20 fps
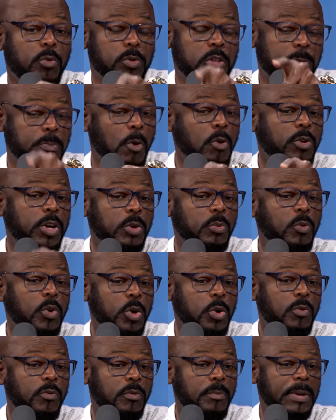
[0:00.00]
spoken word
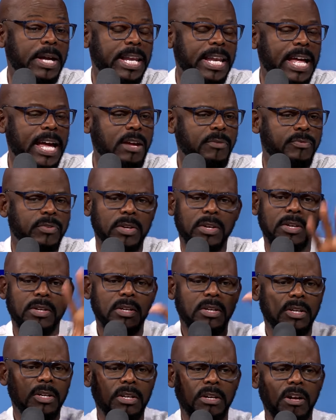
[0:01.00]
over my life, right.
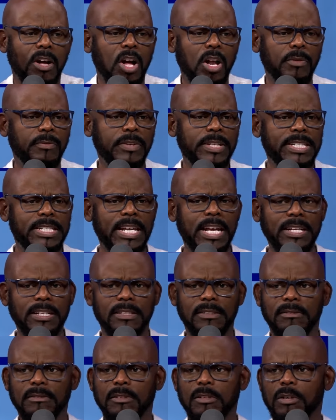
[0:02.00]
all of a sudden,
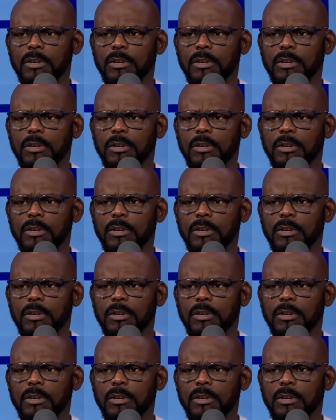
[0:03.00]
yeah.